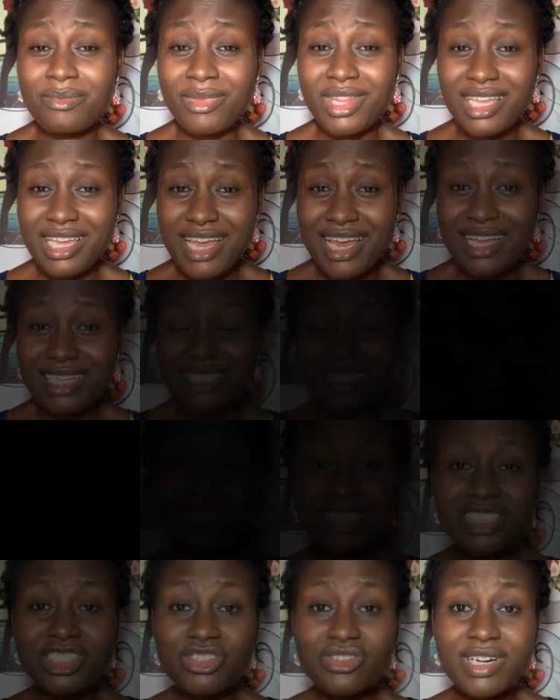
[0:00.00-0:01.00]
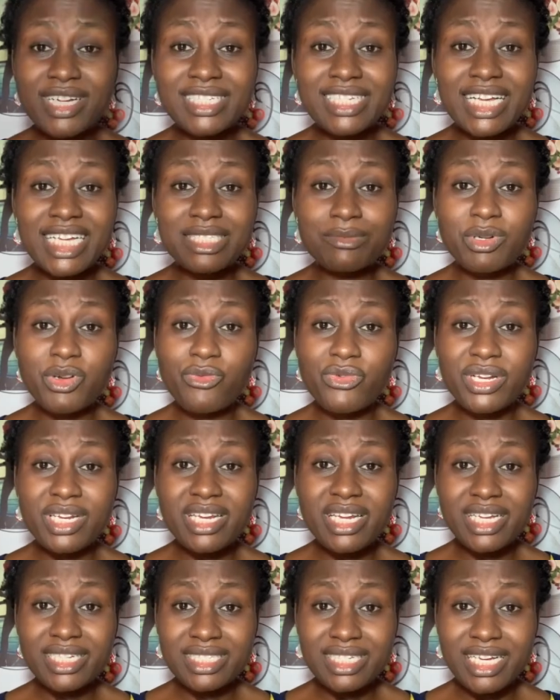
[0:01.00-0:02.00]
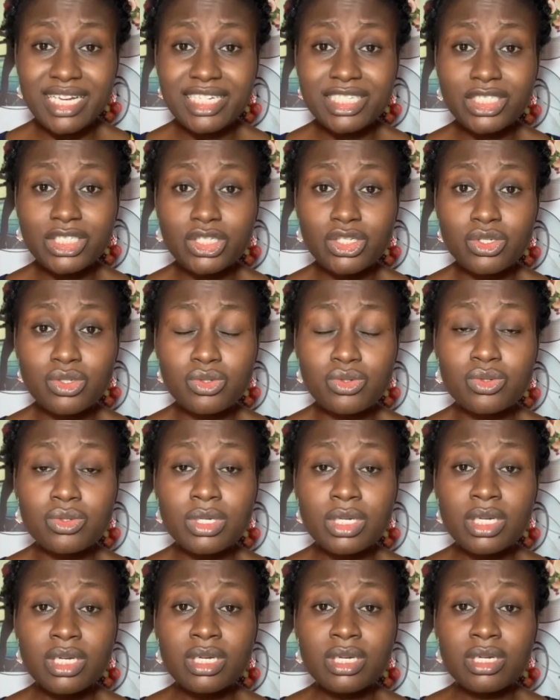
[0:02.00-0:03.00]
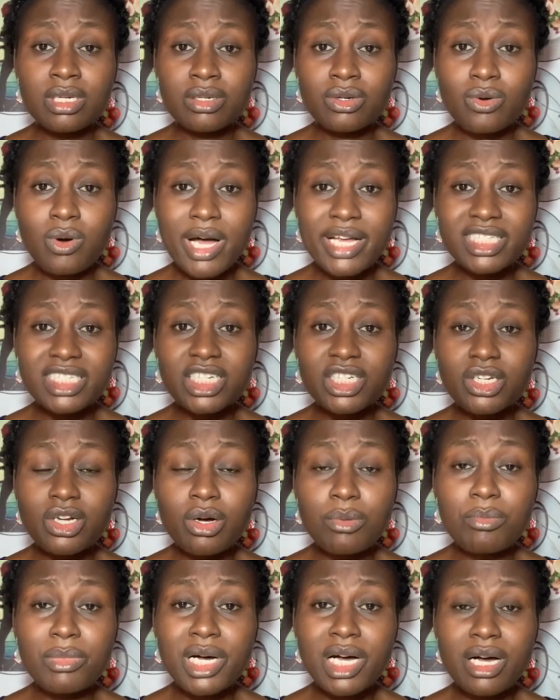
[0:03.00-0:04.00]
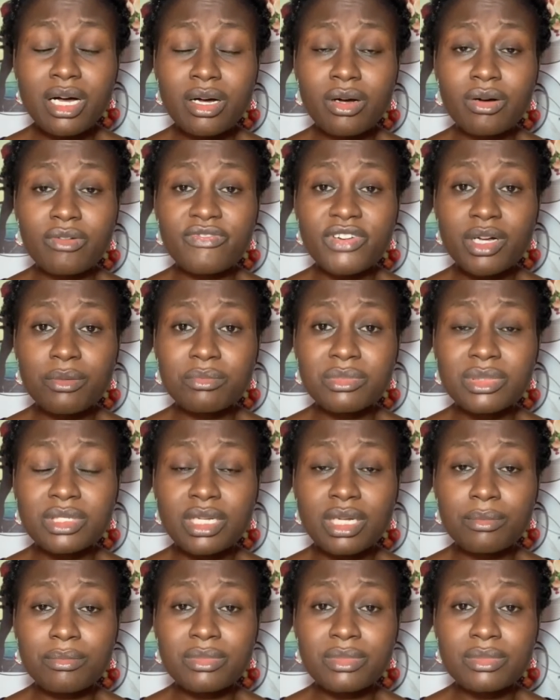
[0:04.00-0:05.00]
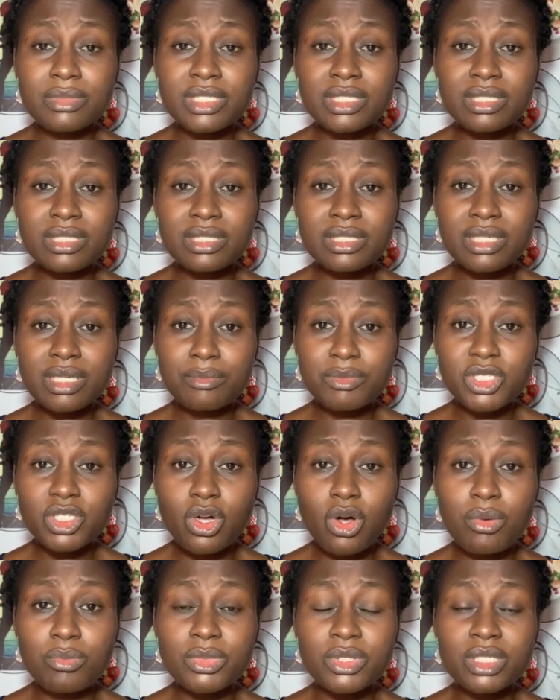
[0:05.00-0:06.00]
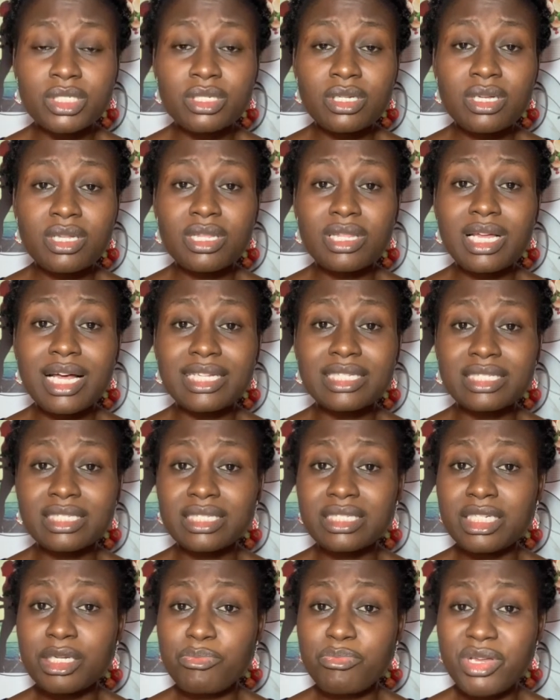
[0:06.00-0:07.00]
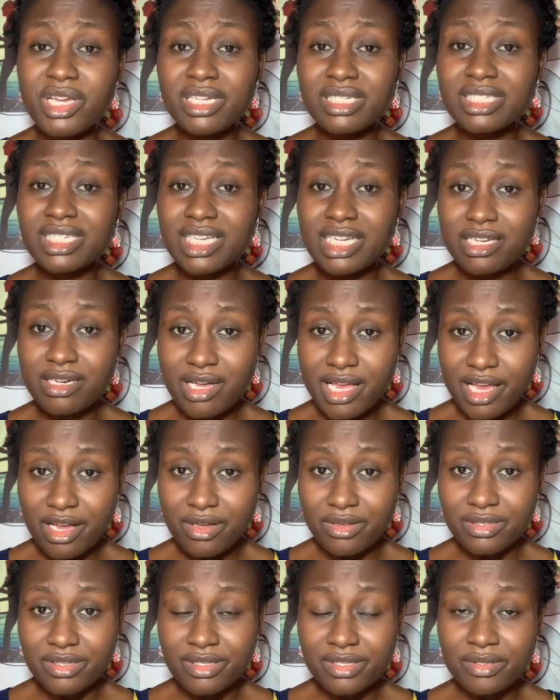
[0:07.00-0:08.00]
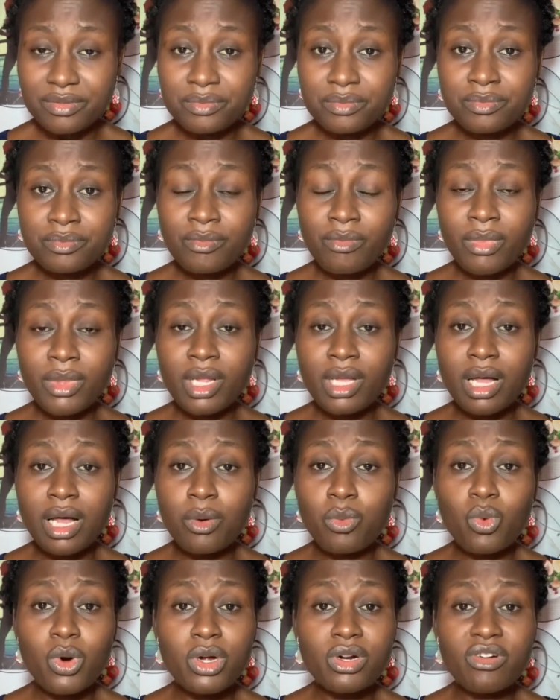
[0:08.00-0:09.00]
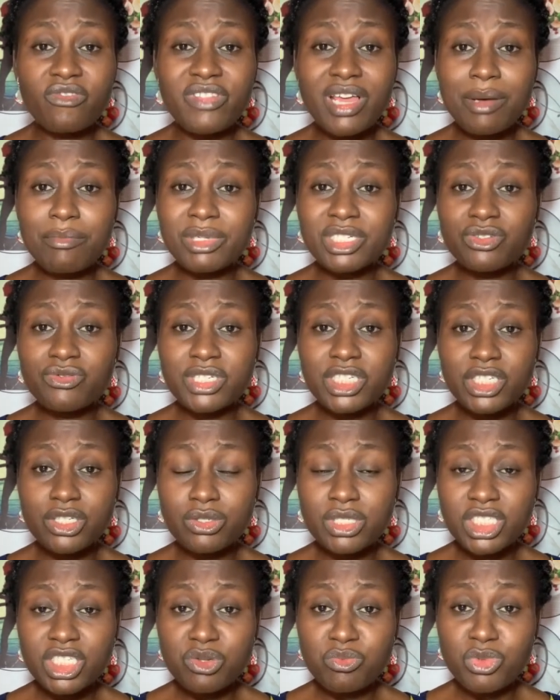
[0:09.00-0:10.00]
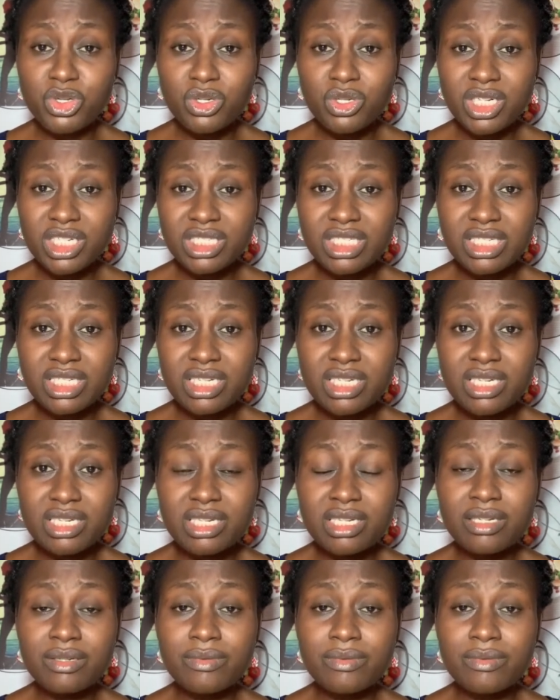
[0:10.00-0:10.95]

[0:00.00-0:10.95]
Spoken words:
Yes, stress has been related to quite a number of symptoms that depict ill health, and one of them is reduced immunity.